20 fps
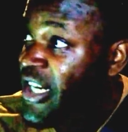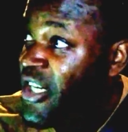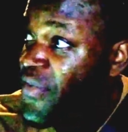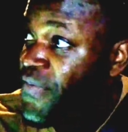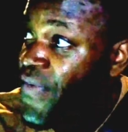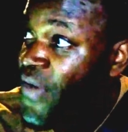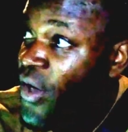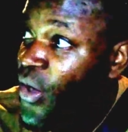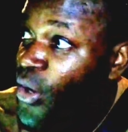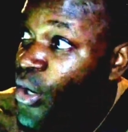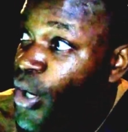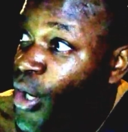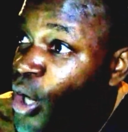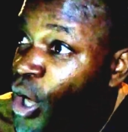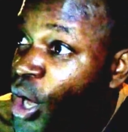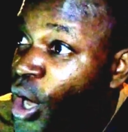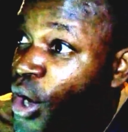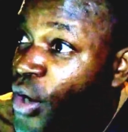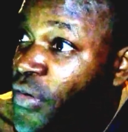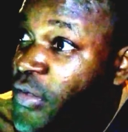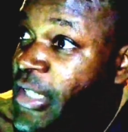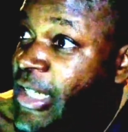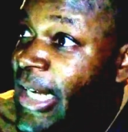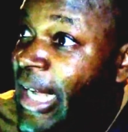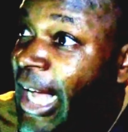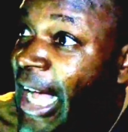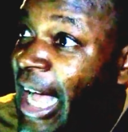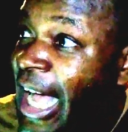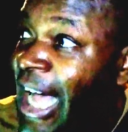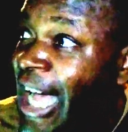this for a long
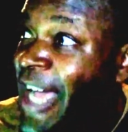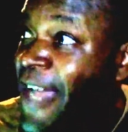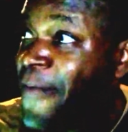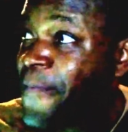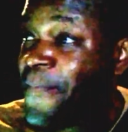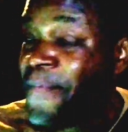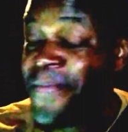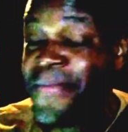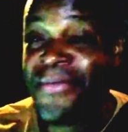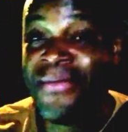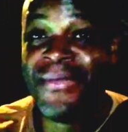time.